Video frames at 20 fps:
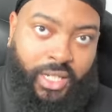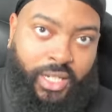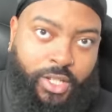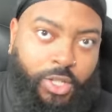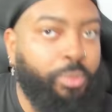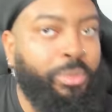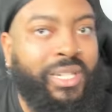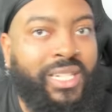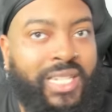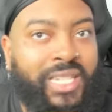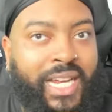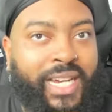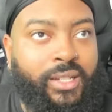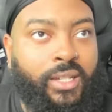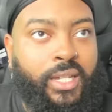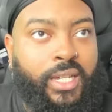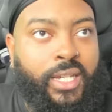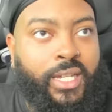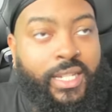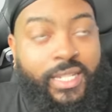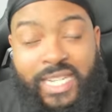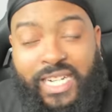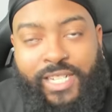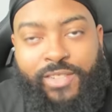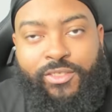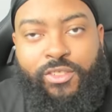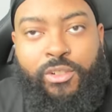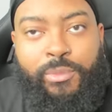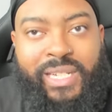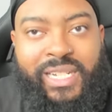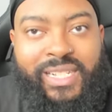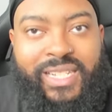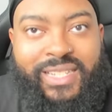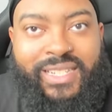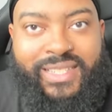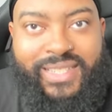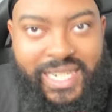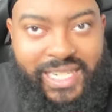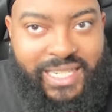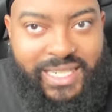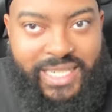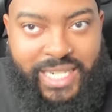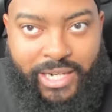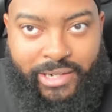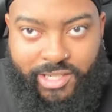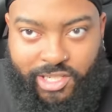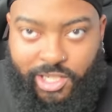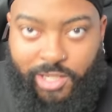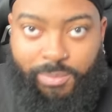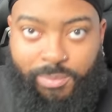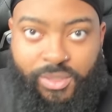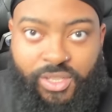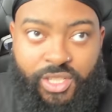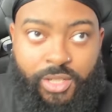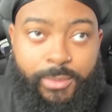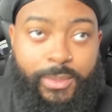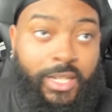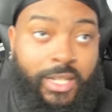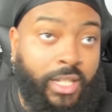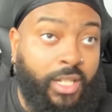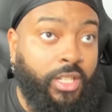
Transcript: It'll be like, it's not even going to be the secondary championship.